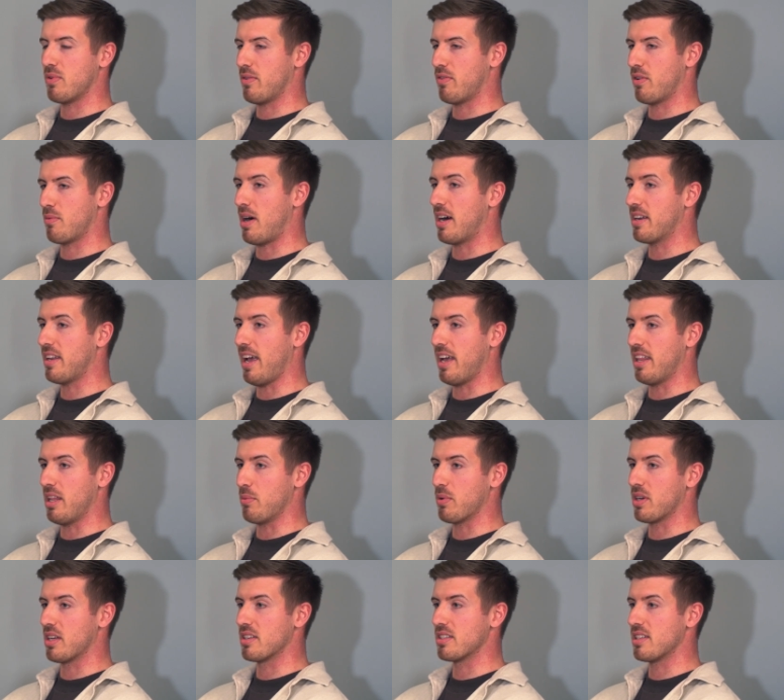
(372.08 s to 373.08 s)
from our data
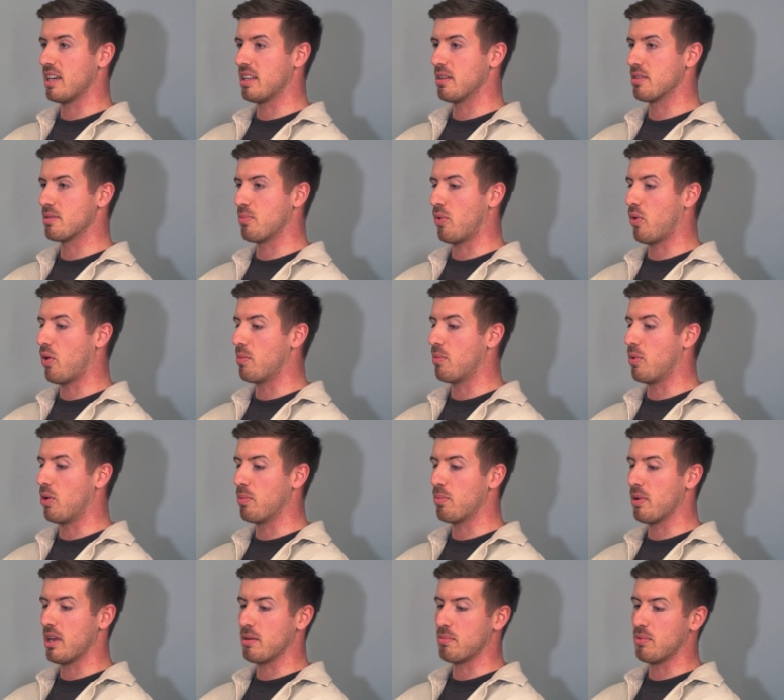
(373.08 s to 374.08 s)
that we can see, there's more and
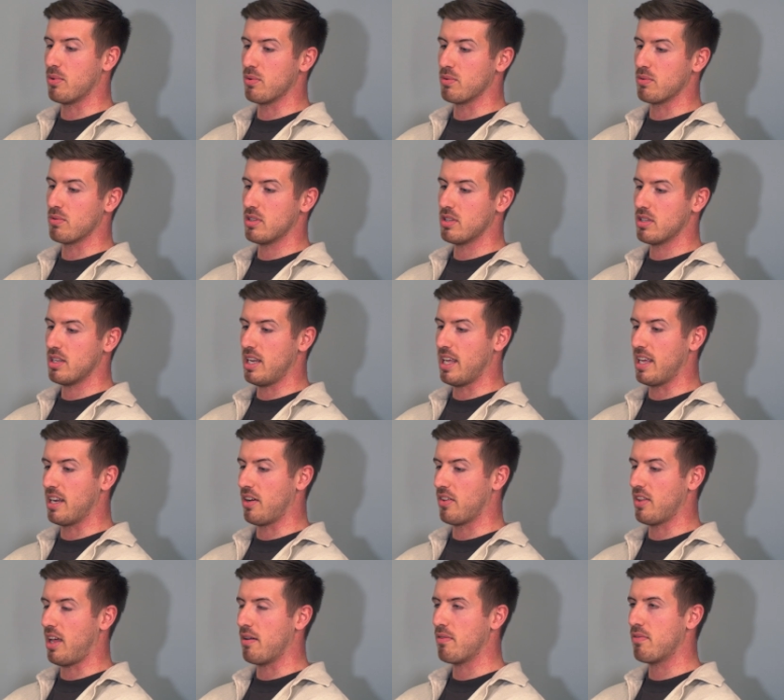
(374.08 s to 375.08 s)
more people
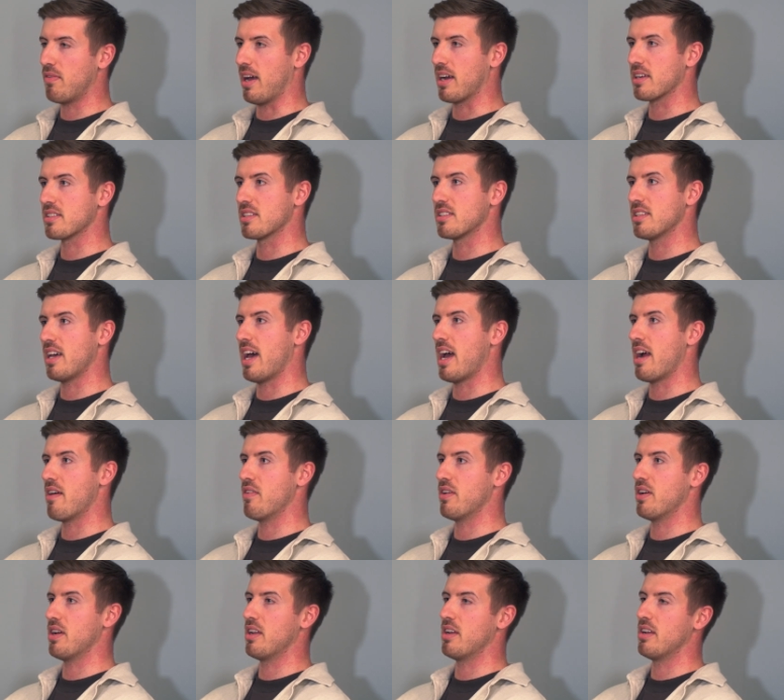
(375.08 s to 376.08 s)
lean on that
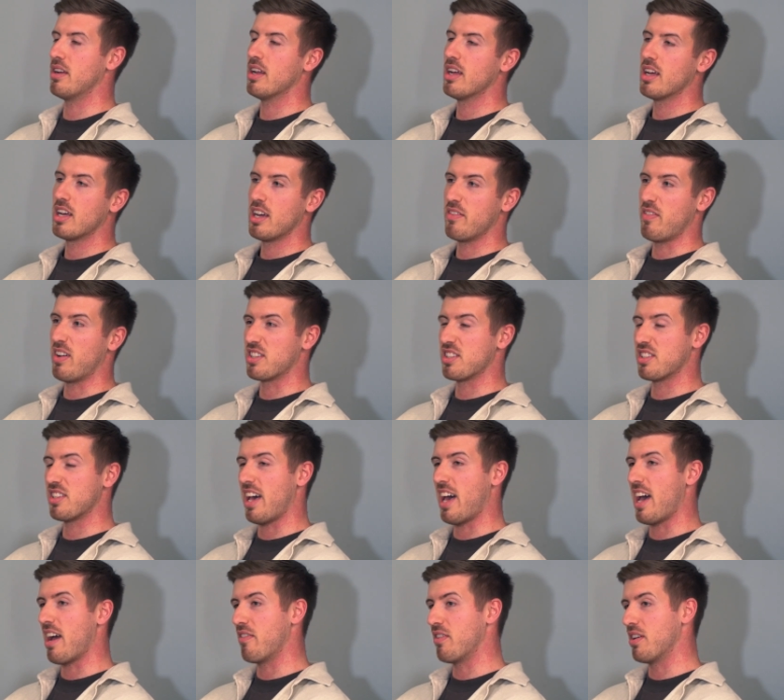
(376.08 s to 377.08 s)
flexitarian,
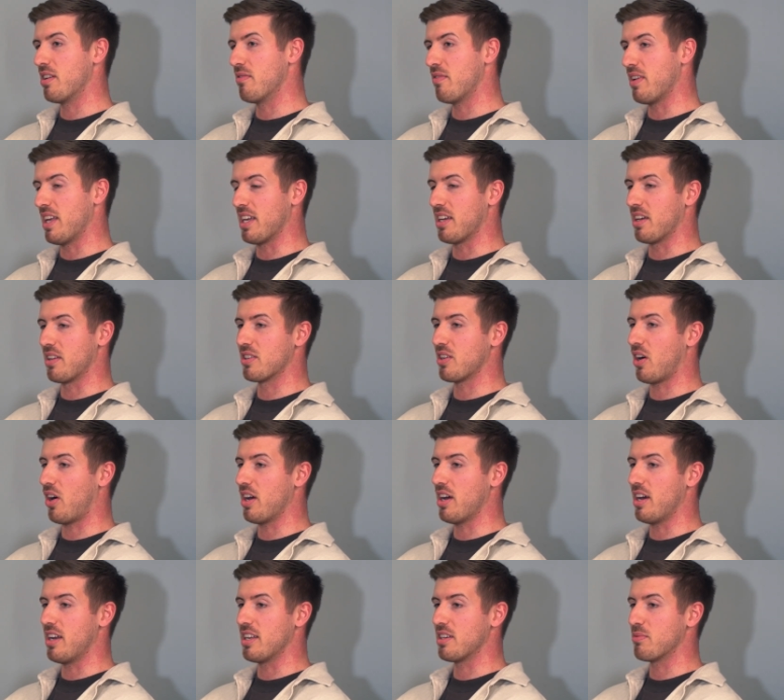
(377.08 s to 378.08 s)
vegetarian, vegan
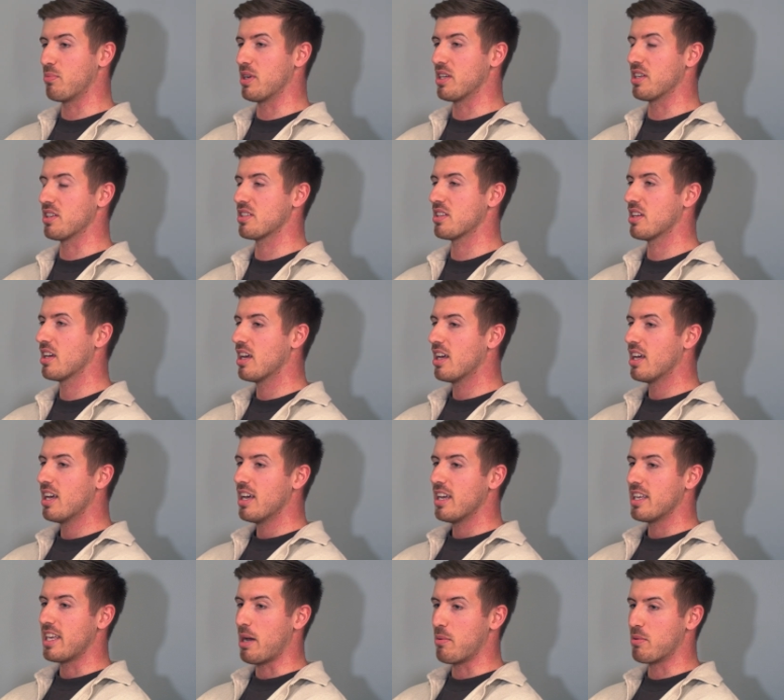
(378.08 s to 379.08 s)
diet, and we're just
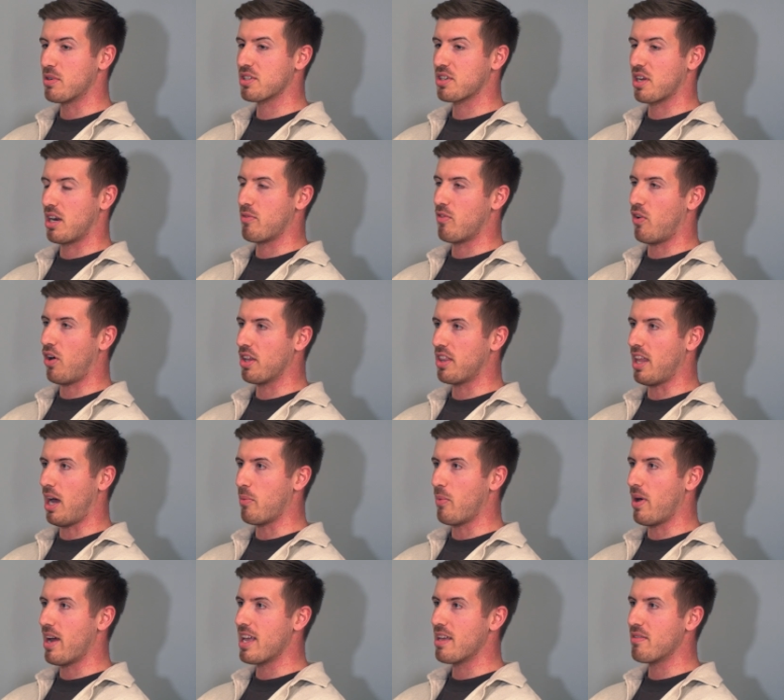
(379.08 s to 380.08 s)
going to ride
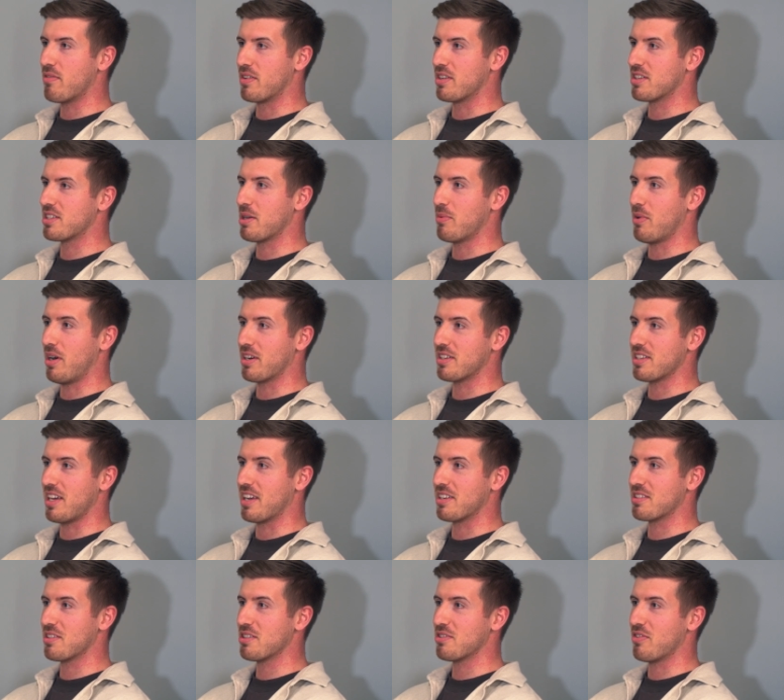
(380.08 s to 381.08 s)
that wave and see where it
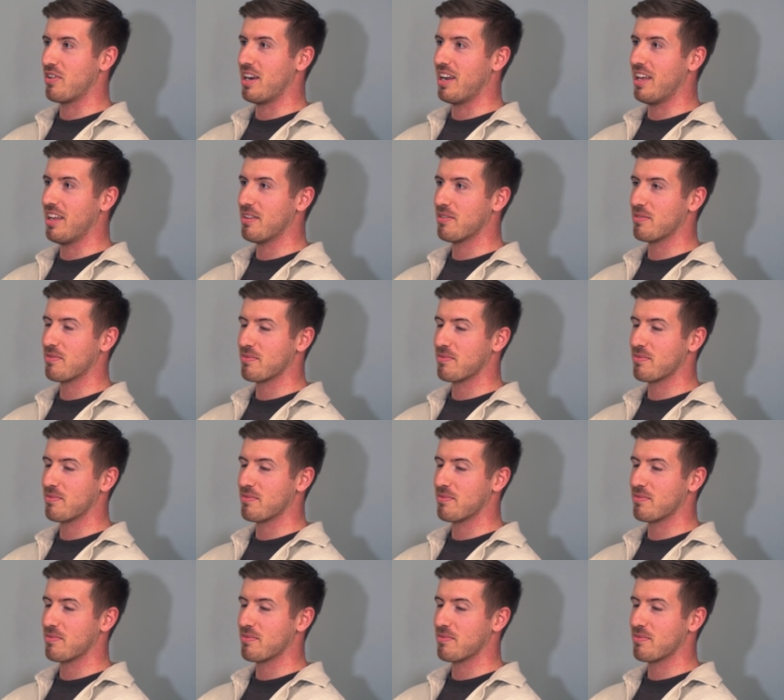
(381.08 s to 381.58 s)
takes us, really.